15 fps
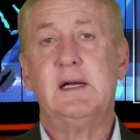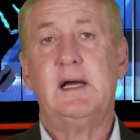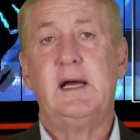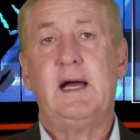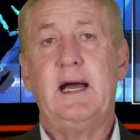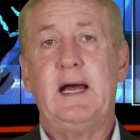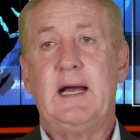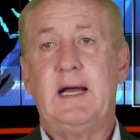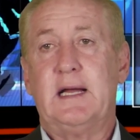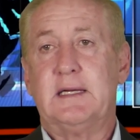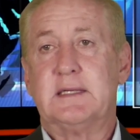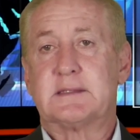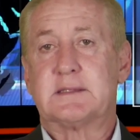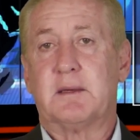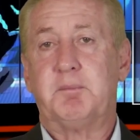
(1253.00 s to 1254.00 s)

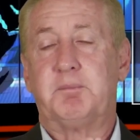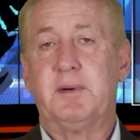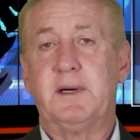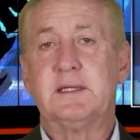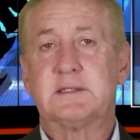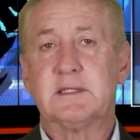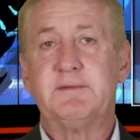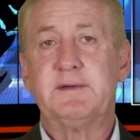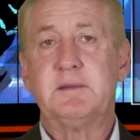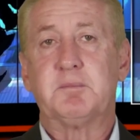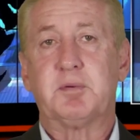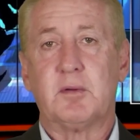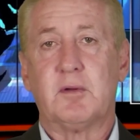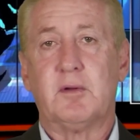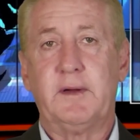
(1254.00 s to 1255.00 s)
has a bunch of
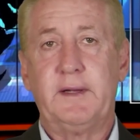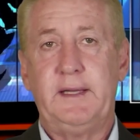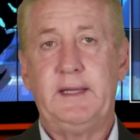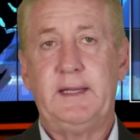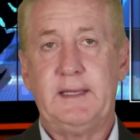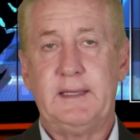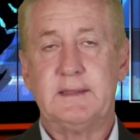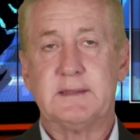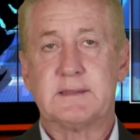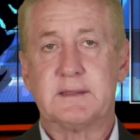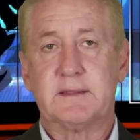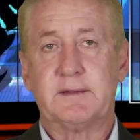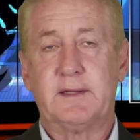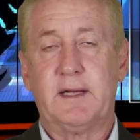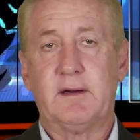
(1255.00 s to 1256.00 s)

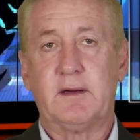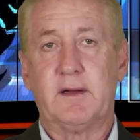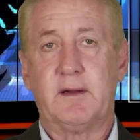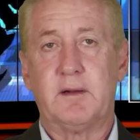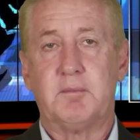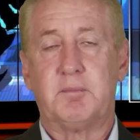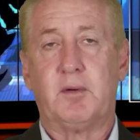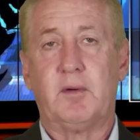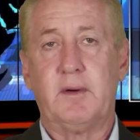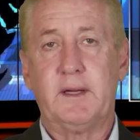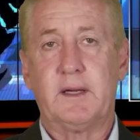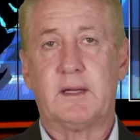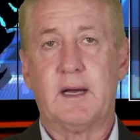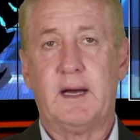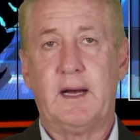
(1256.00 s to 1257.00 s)
employees that are going to
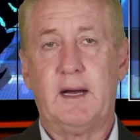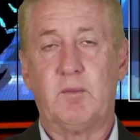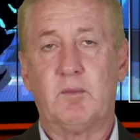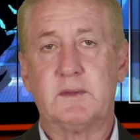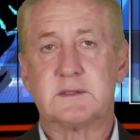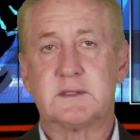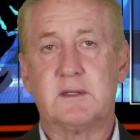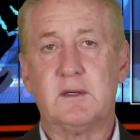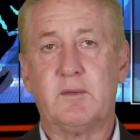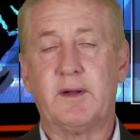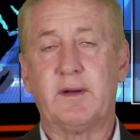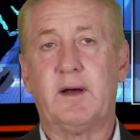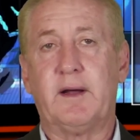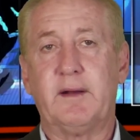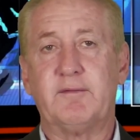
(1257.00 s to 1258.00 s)
boycott what's
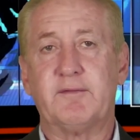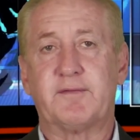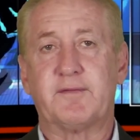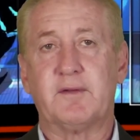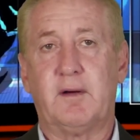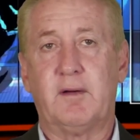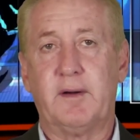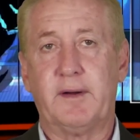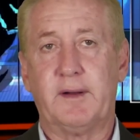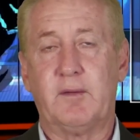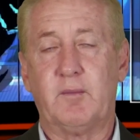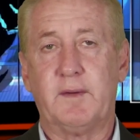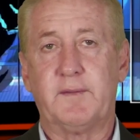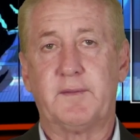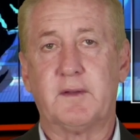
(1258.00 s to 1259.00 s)
going on in
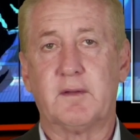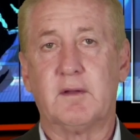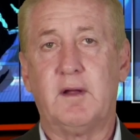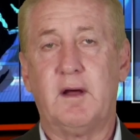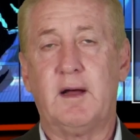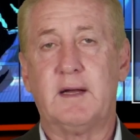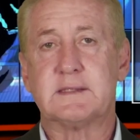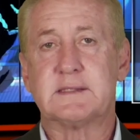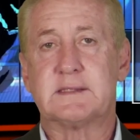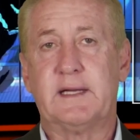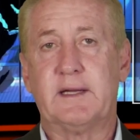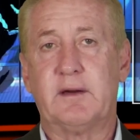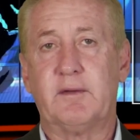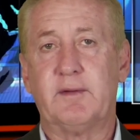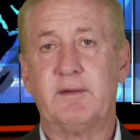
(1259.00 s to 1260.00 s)
Florida with the laws
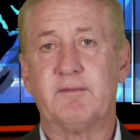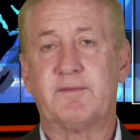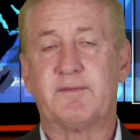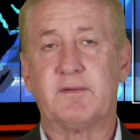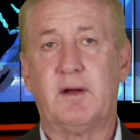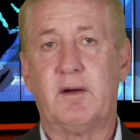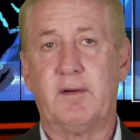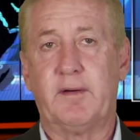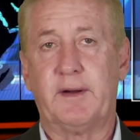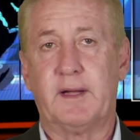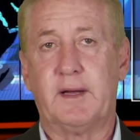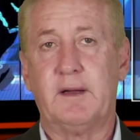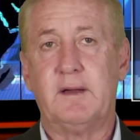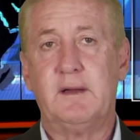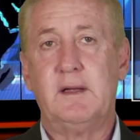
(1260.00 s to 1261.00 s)
that are in
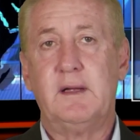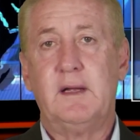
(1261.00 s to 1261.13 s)
Florida.